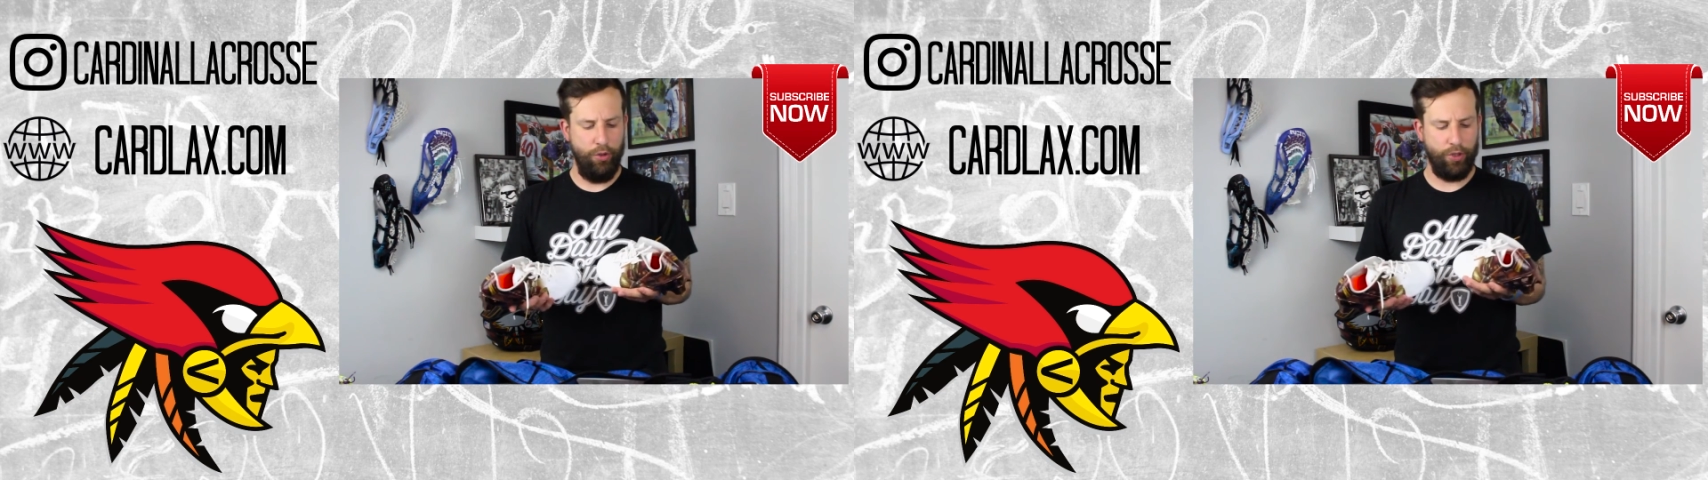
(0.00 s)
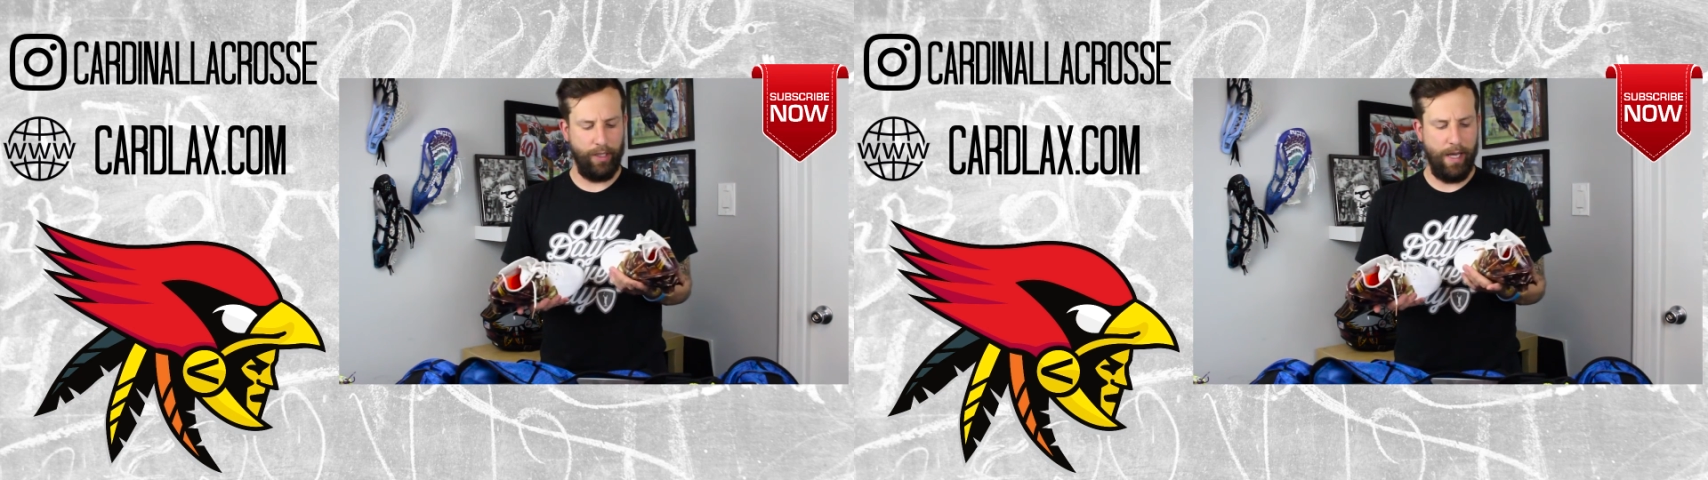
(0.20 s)

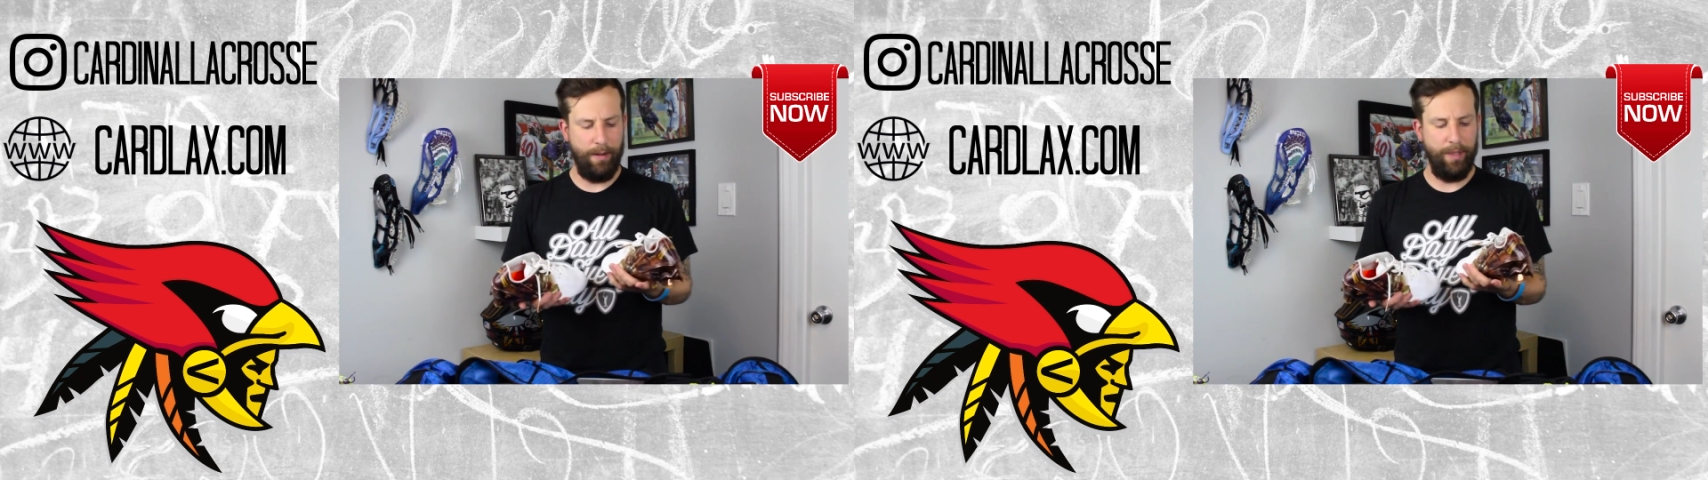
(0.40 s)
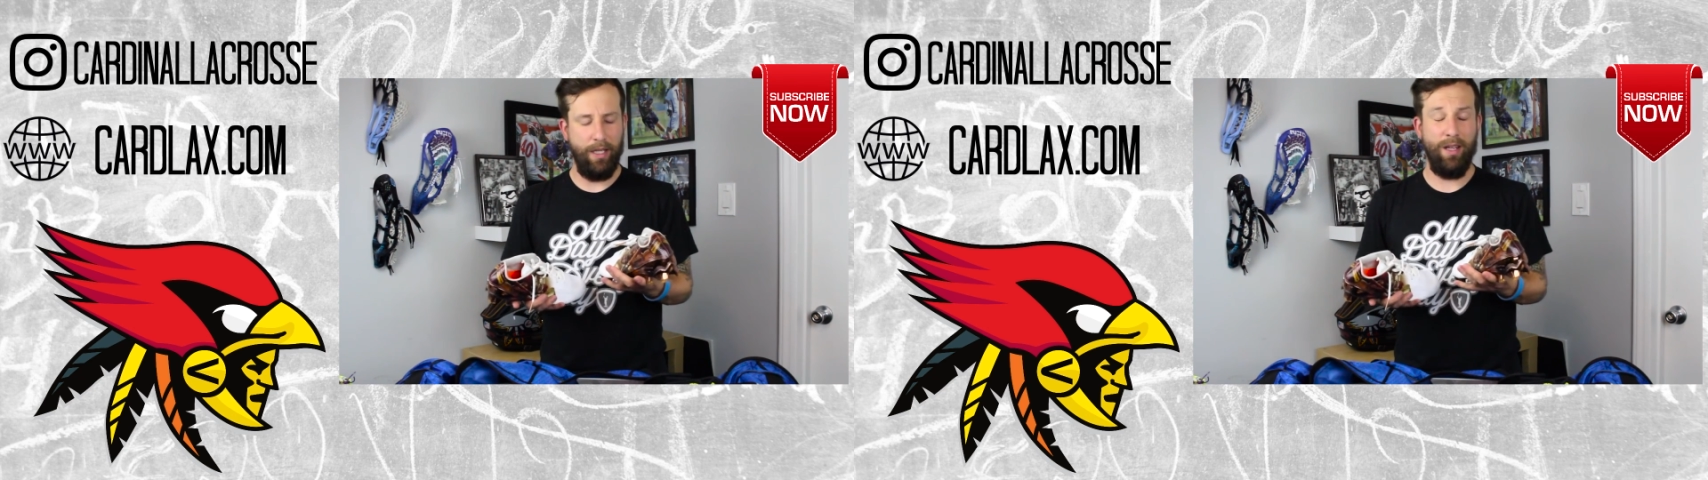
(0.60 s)
usually got
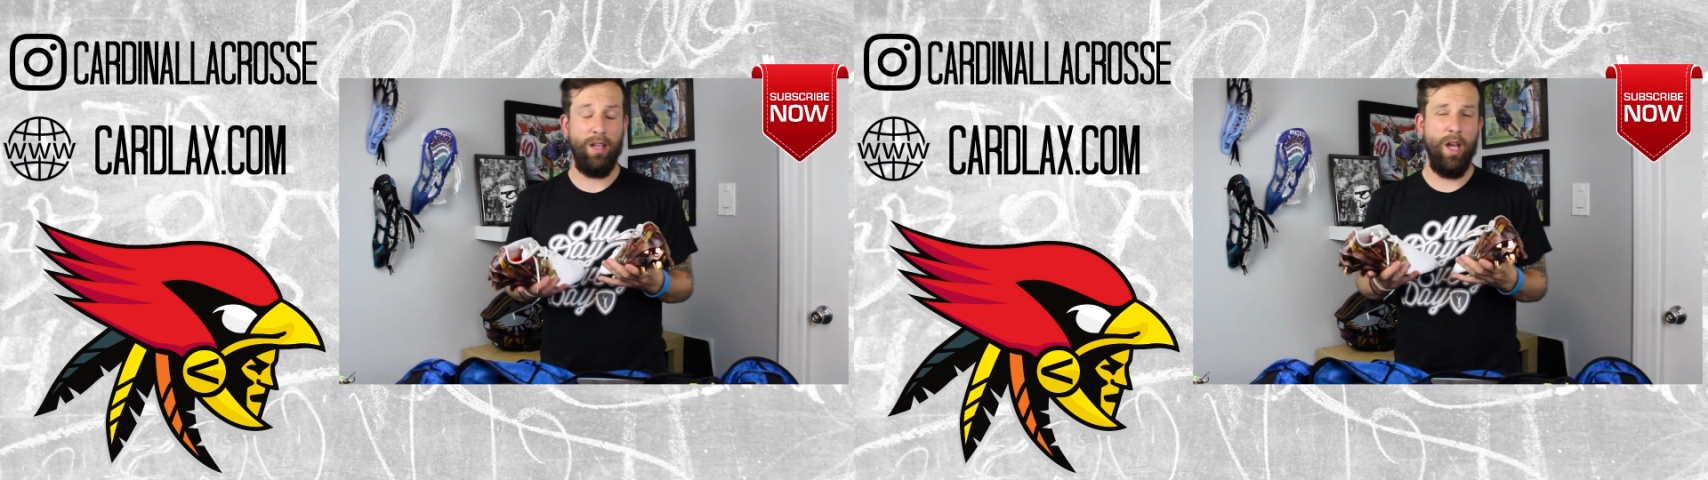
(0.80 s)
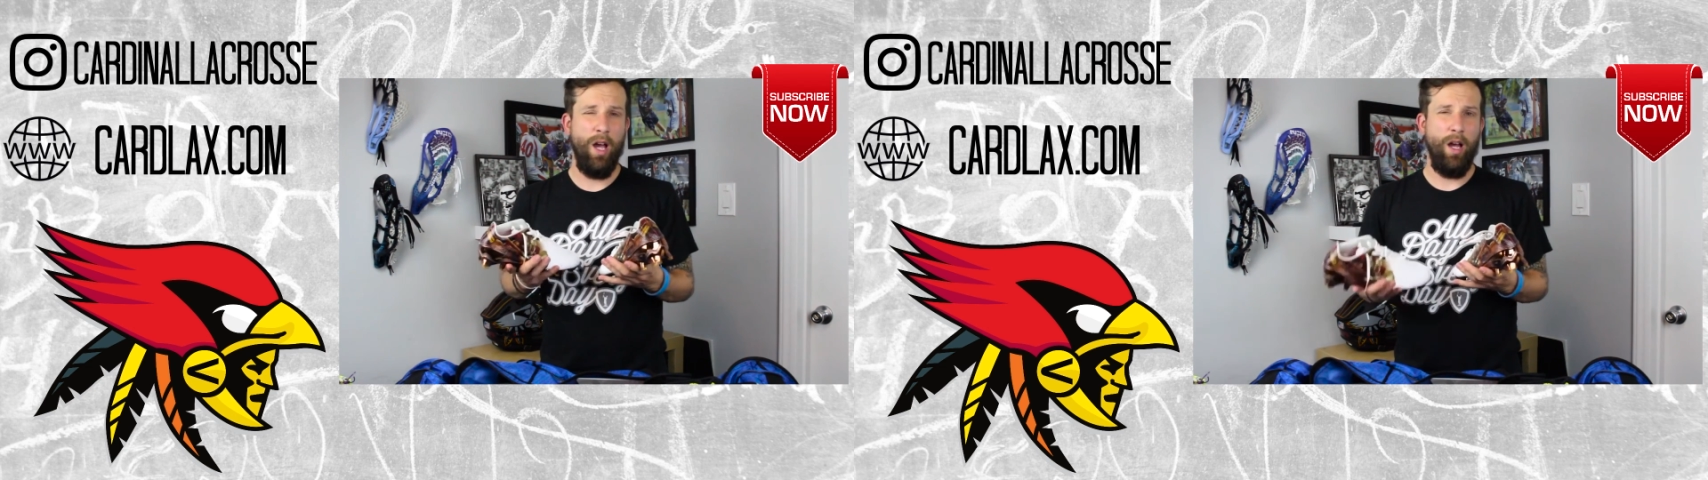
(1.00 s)
to be a